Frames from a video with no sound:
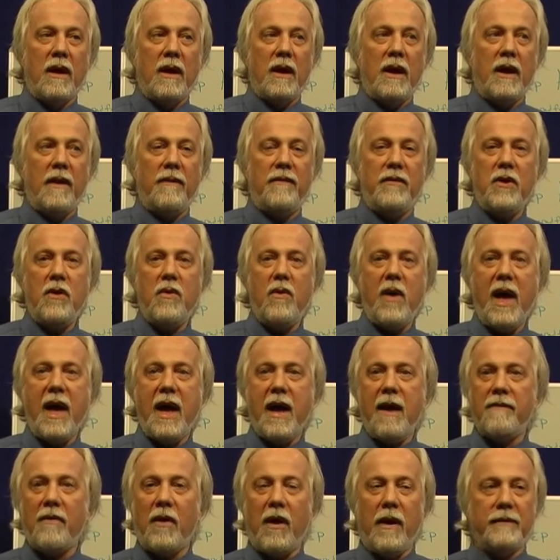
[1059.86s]
If you
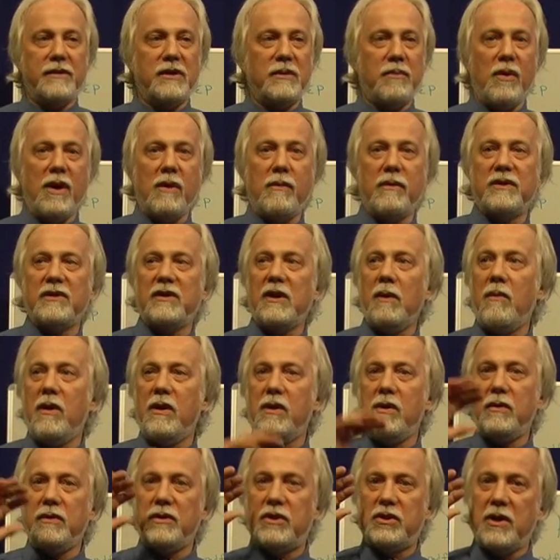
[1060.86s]
have offspring with someone
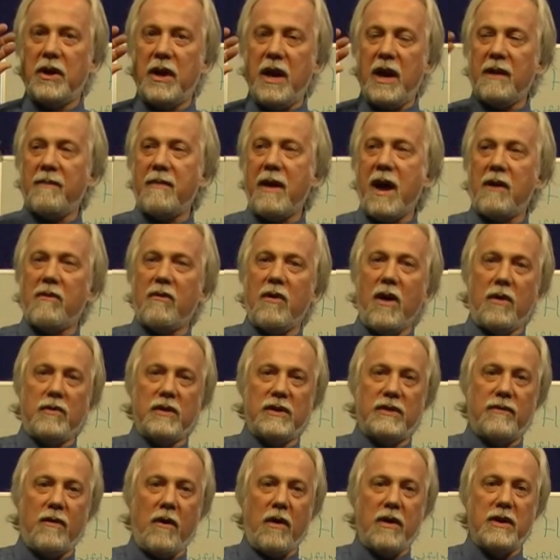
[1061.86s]
whose genetic background
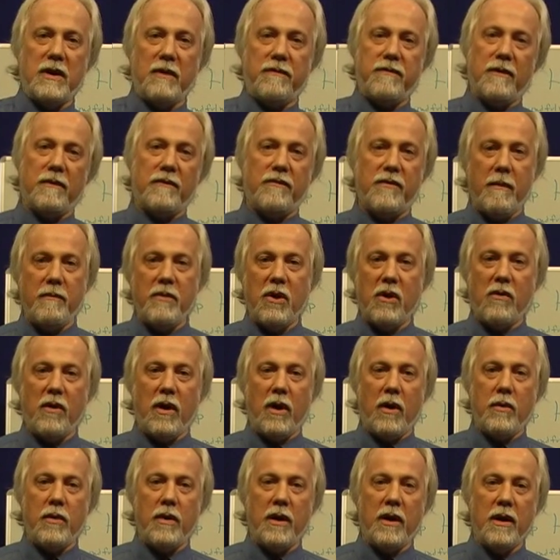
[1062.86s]
is very different from your
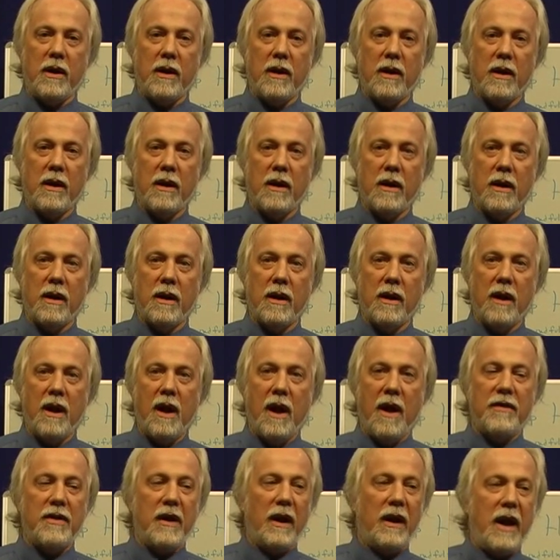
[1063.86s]
own,
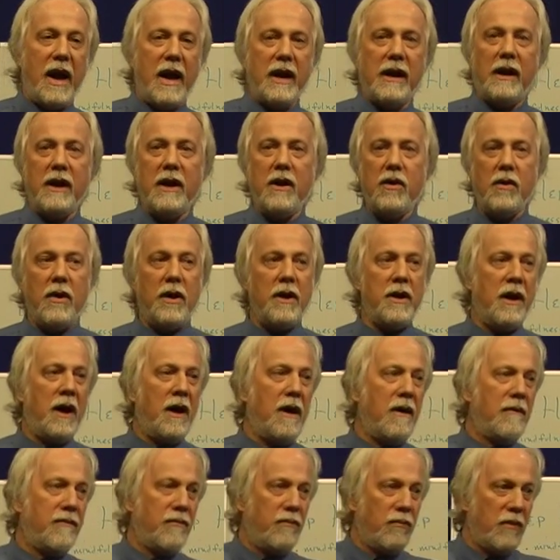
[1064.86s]
the likelihood
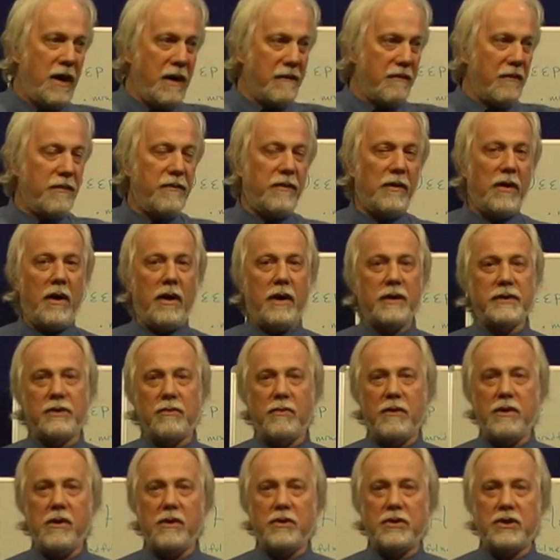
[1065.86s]
of whatever flaws
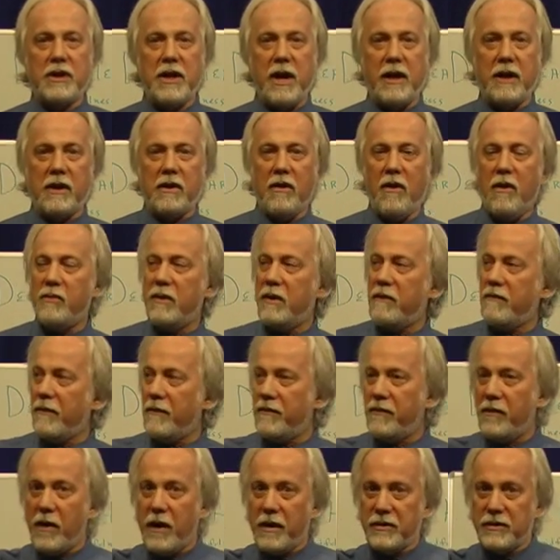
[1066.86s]
are in your genetic code, whatever
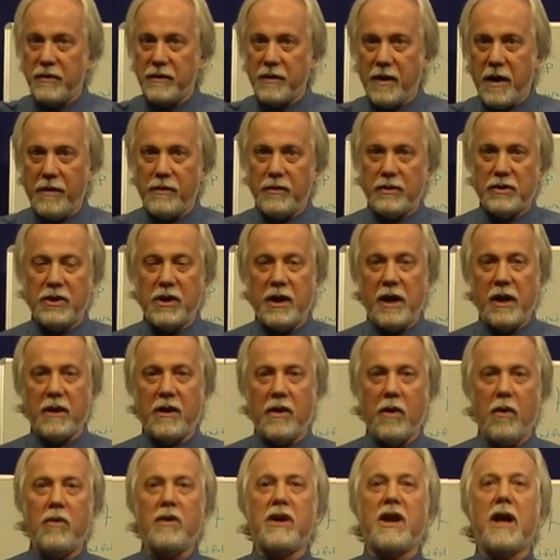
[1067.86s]
flaws in the other's genetic
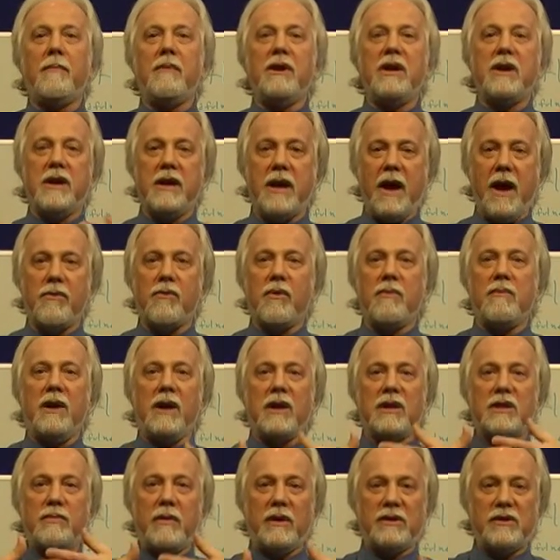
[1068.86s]
code coming together and being
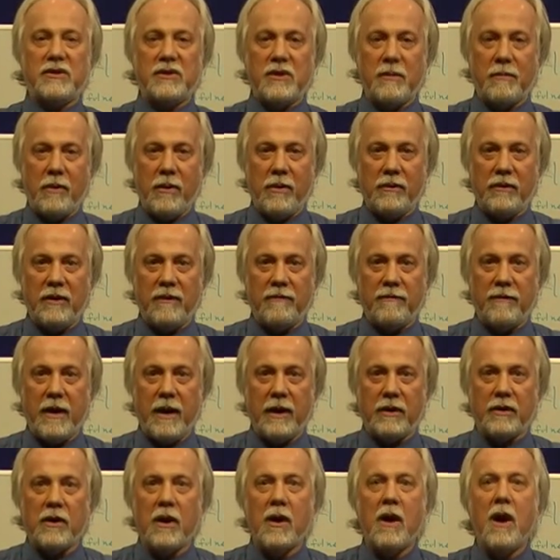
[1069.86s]
expressed as a birth
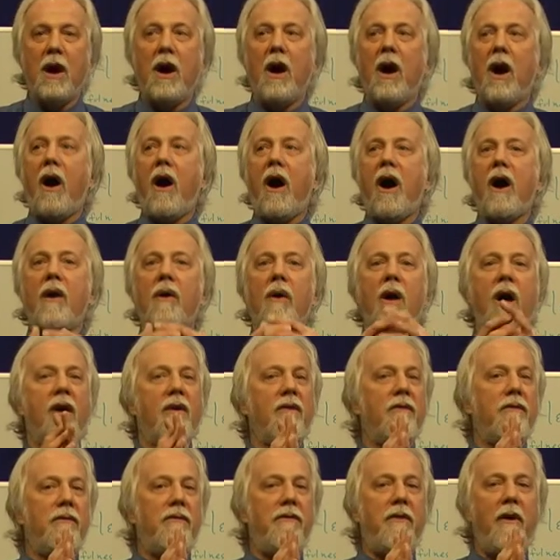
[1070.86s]
defect are
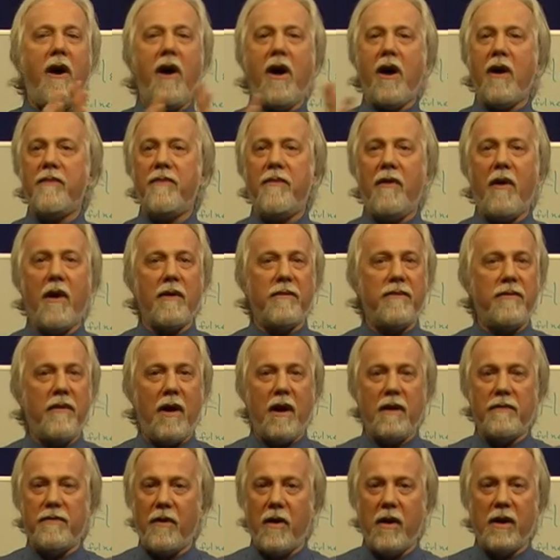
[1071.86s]
far, far,
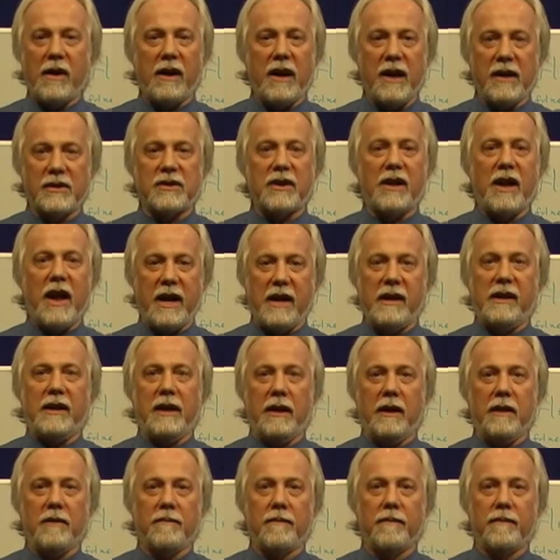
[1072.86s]
far, far less
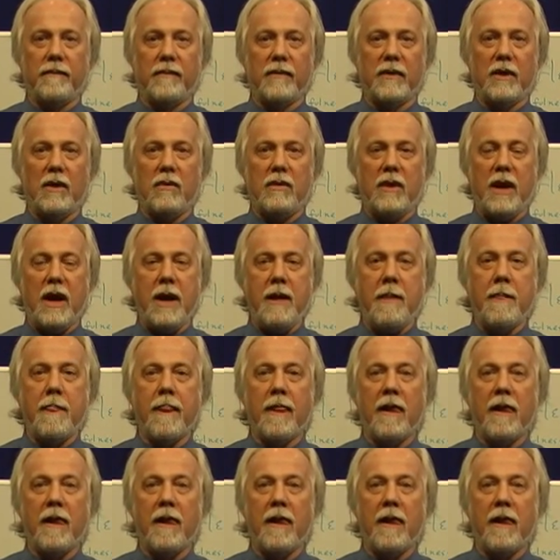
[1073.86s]
likely. Okay?